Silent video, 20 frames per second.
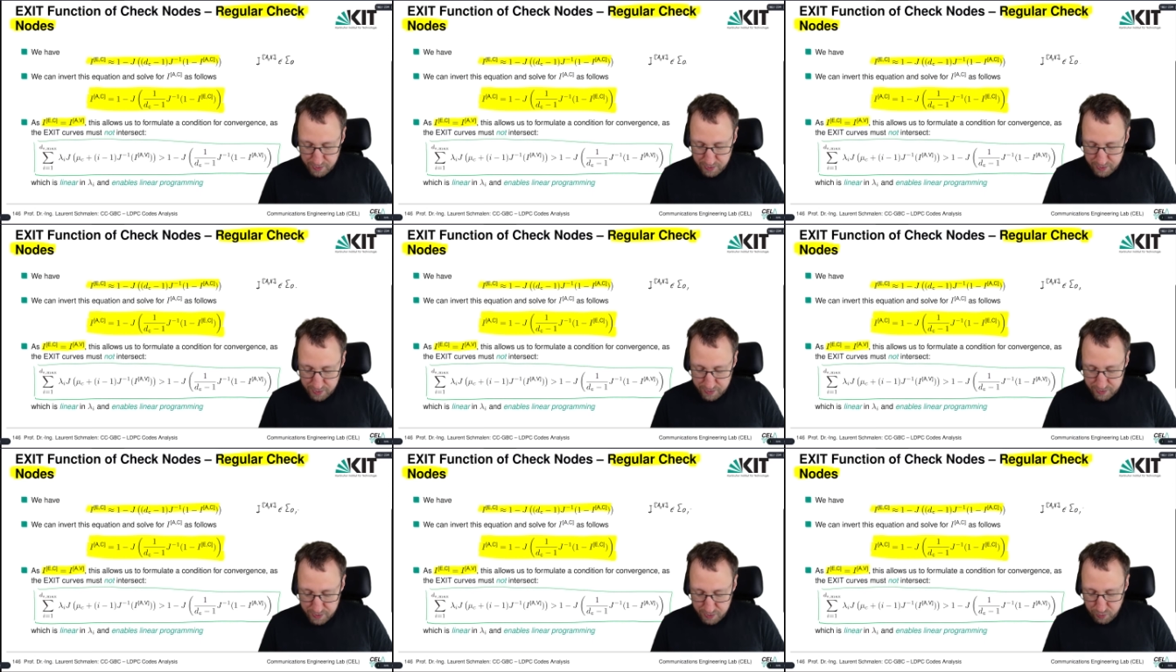
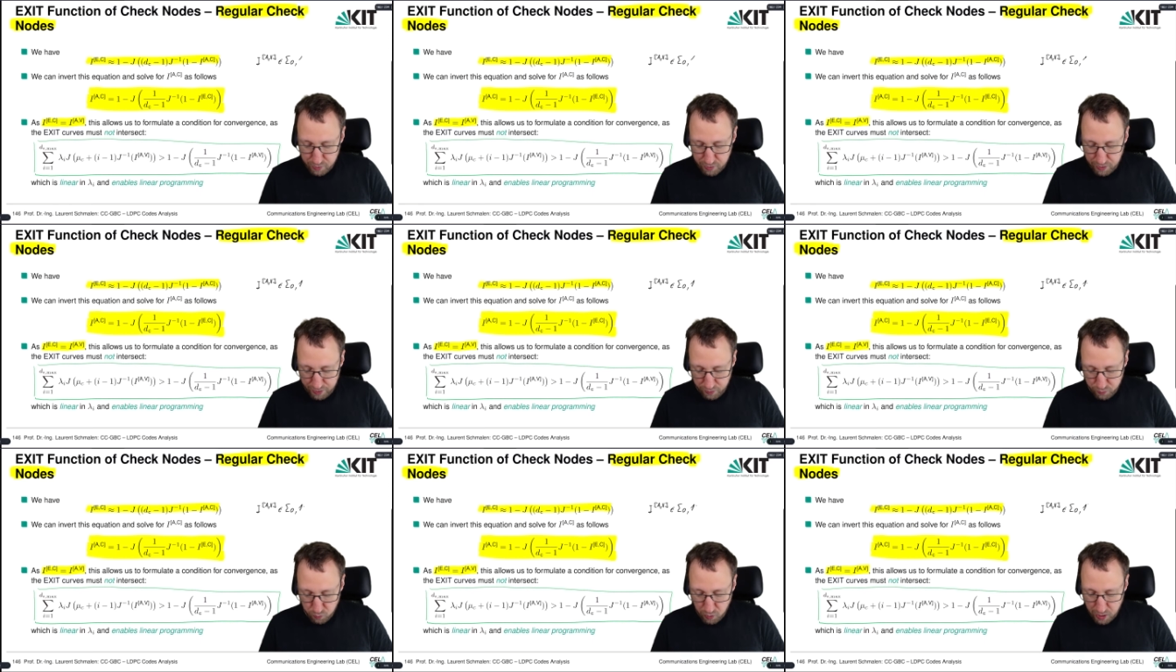0
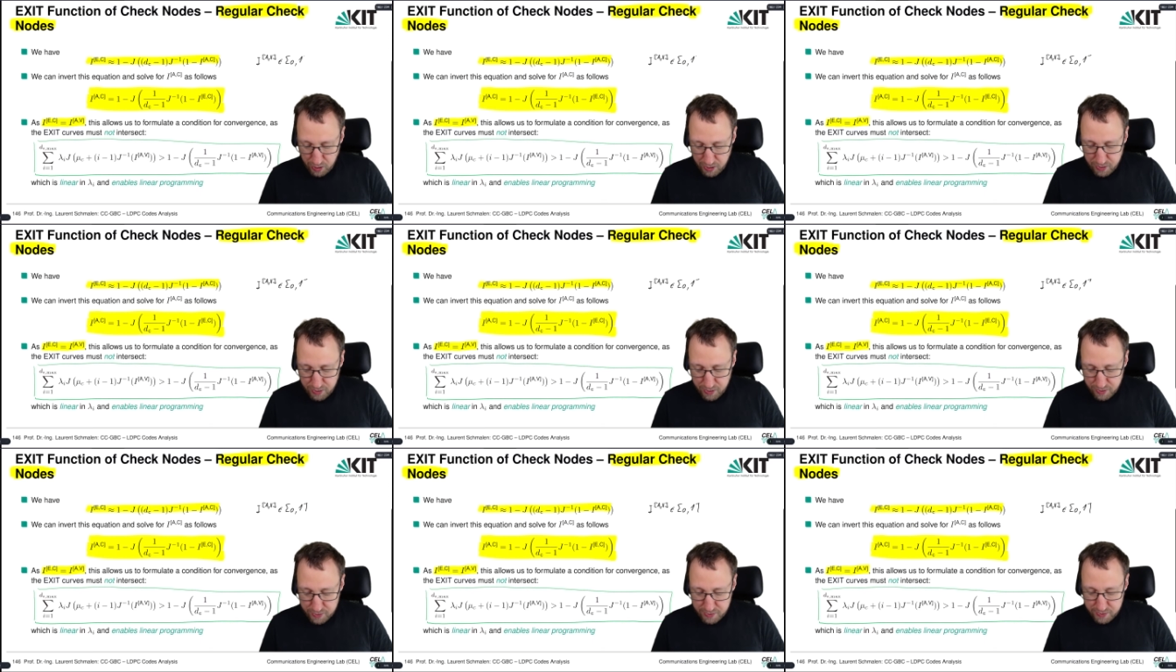and
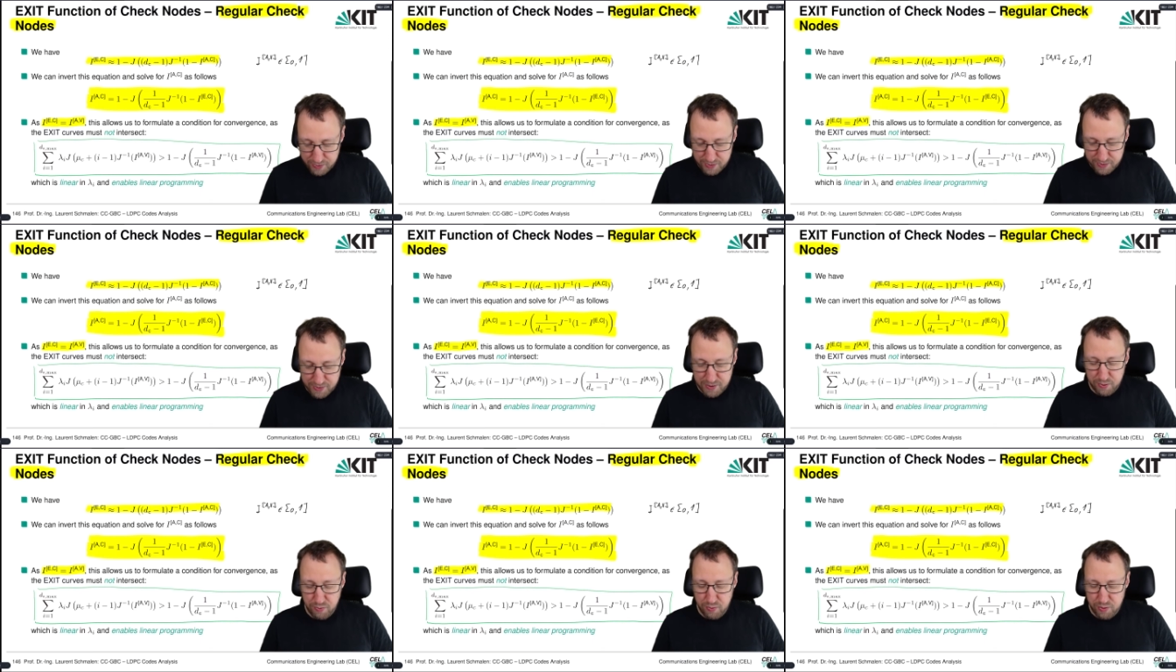1.
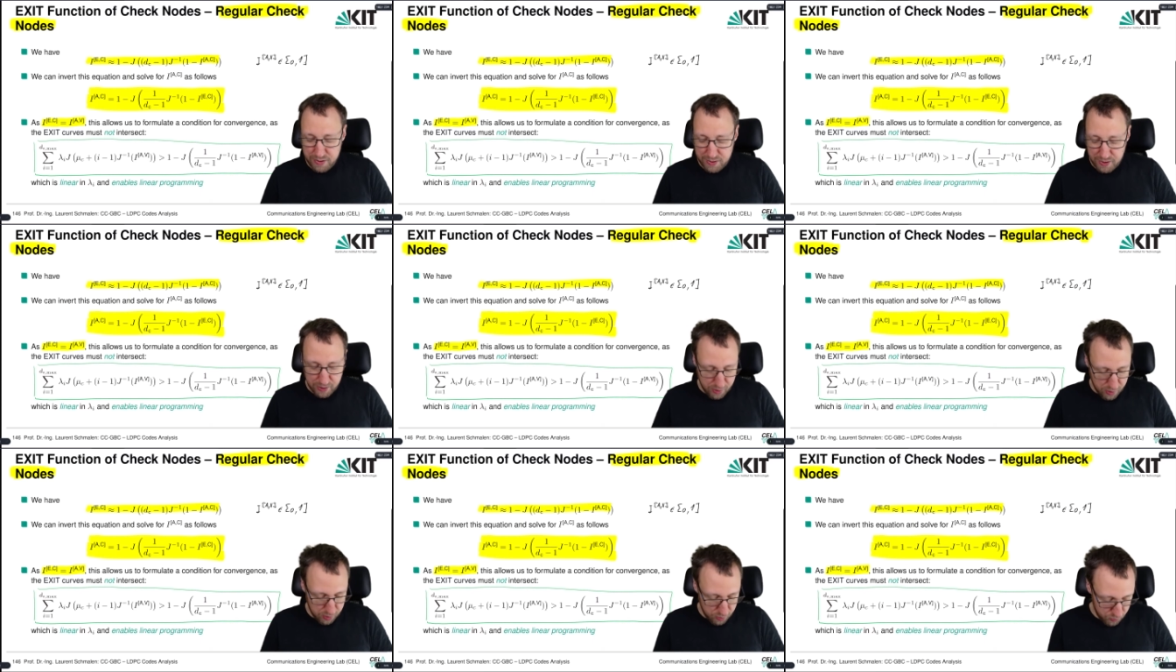0 is
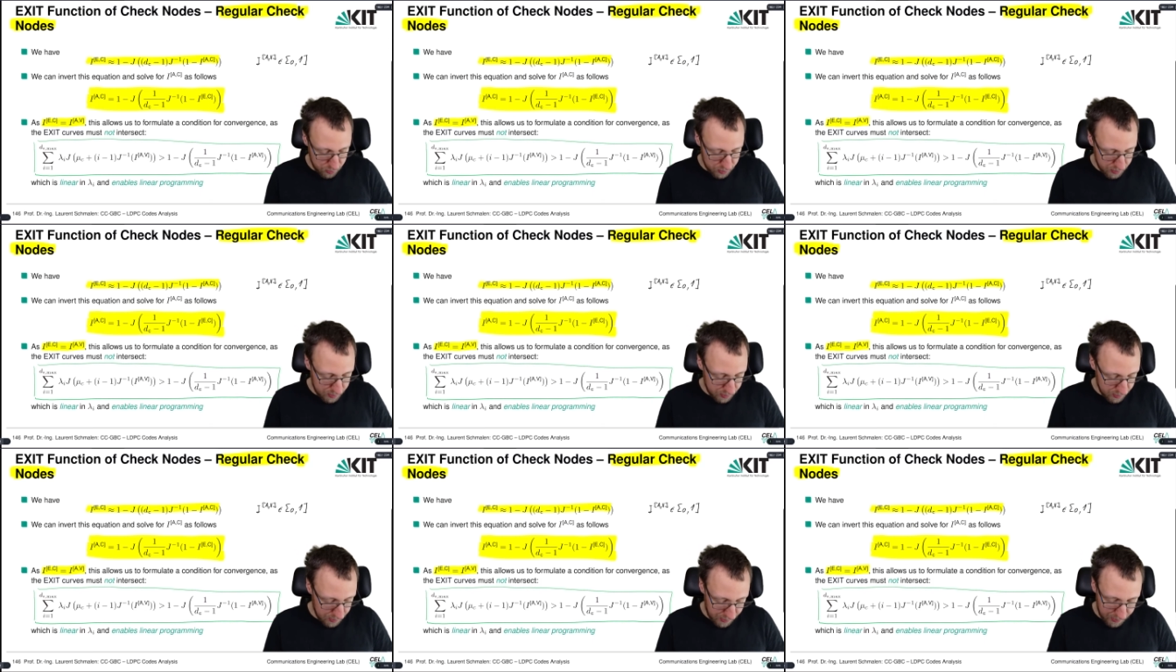included